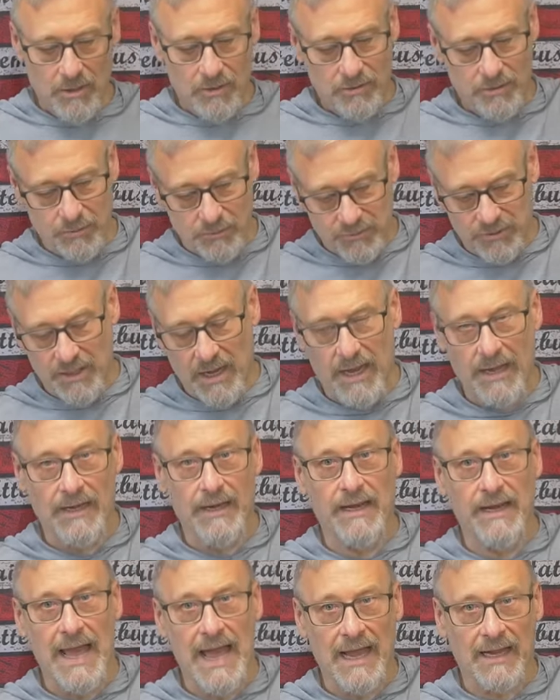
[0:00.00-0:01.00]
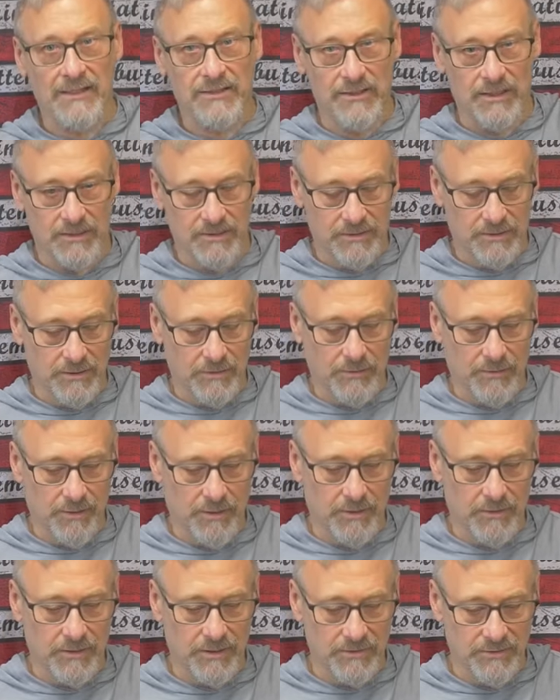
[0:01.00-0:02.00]
two-sided access to
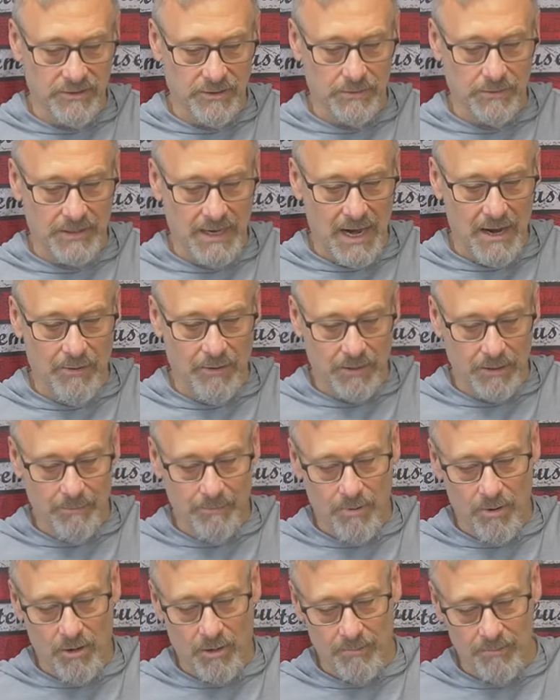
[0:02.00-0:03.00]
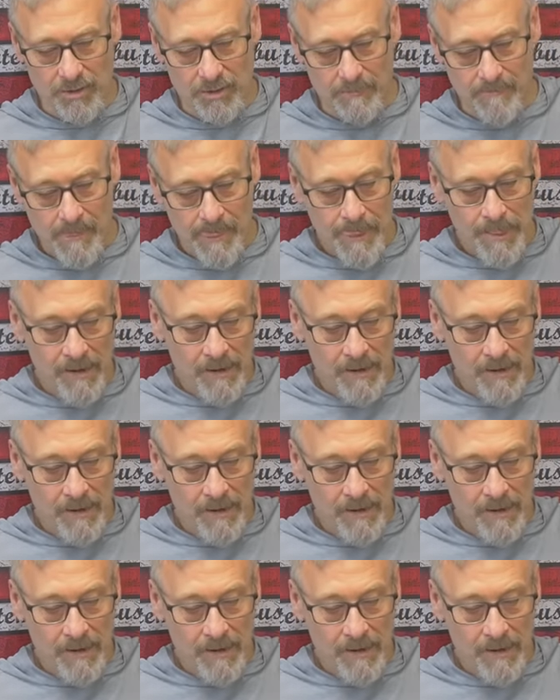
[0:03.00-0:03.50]
their concealed carry compartment.